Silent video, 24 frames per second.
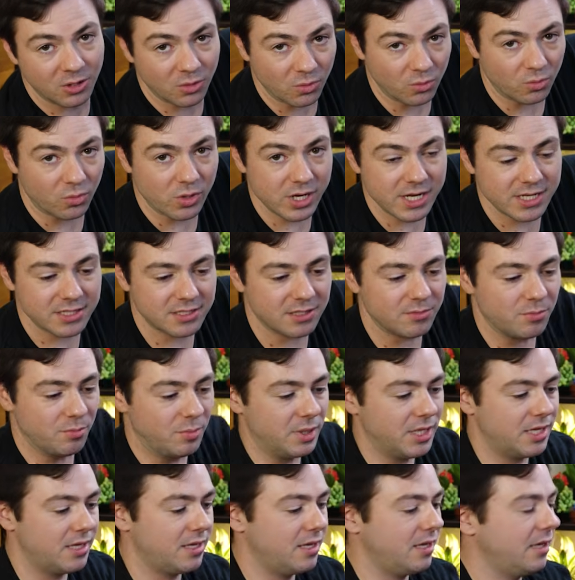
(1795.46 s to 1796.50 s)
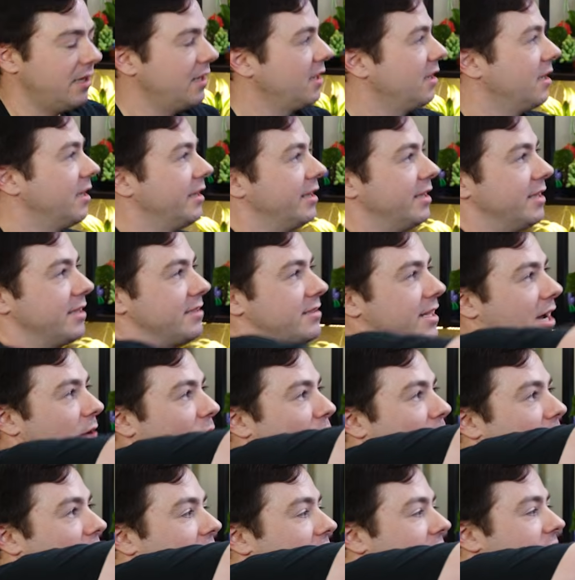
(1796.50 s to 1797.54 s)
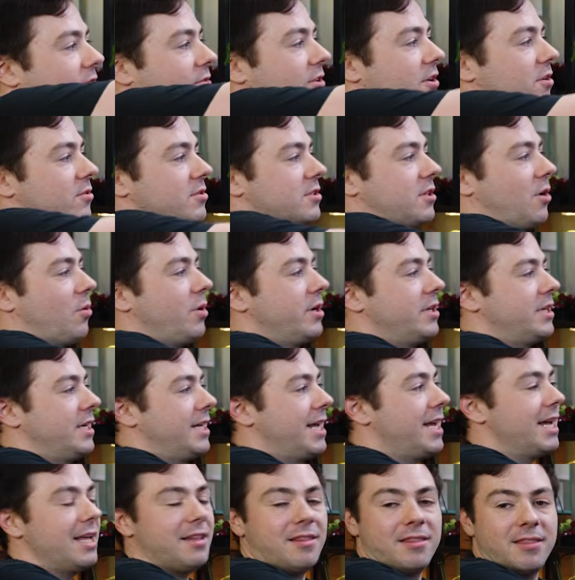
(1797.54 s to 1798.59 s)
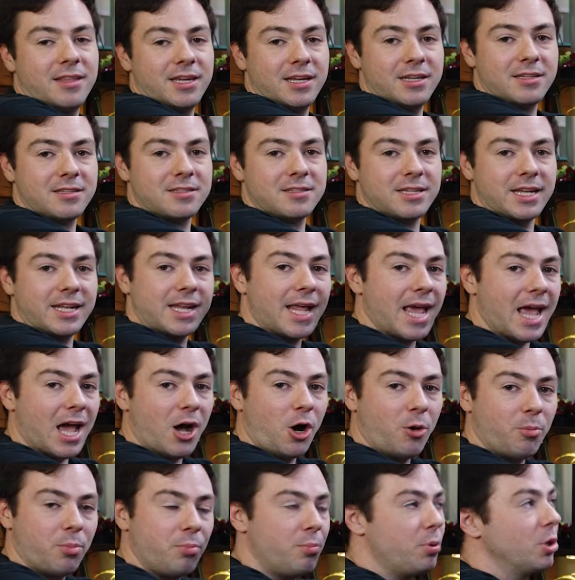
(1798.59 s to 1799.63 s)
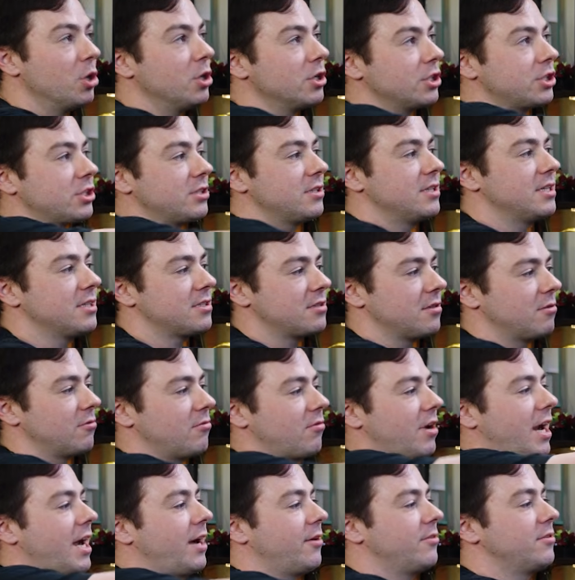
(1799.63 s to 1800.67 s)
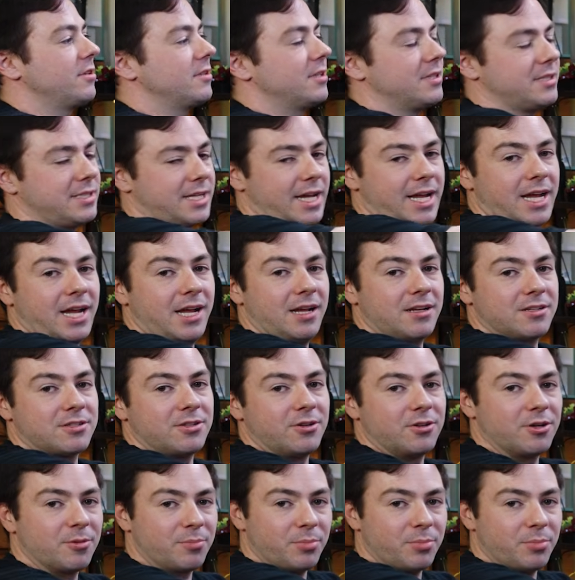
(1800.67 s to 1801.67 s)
Reason being is that water flow is going to hit this and help push this around to the tank so your